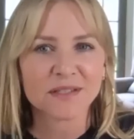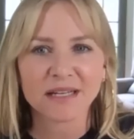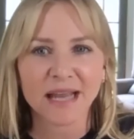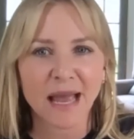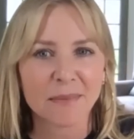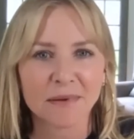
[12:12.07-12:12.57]

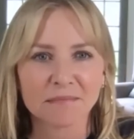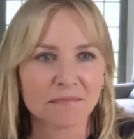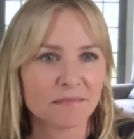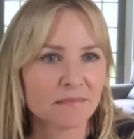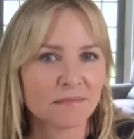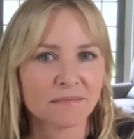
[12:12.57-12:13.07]
Whatever's going to
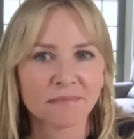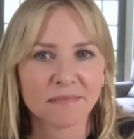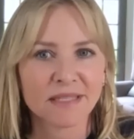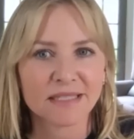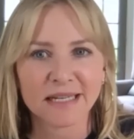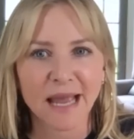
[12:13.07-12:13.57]
happen
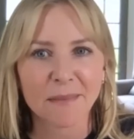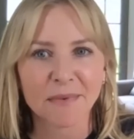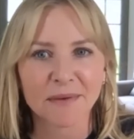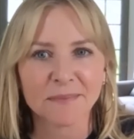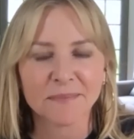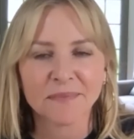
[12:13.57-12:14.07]
is
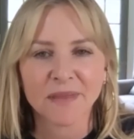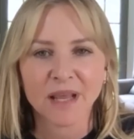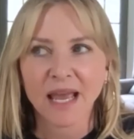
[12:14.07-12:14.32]
going to happen.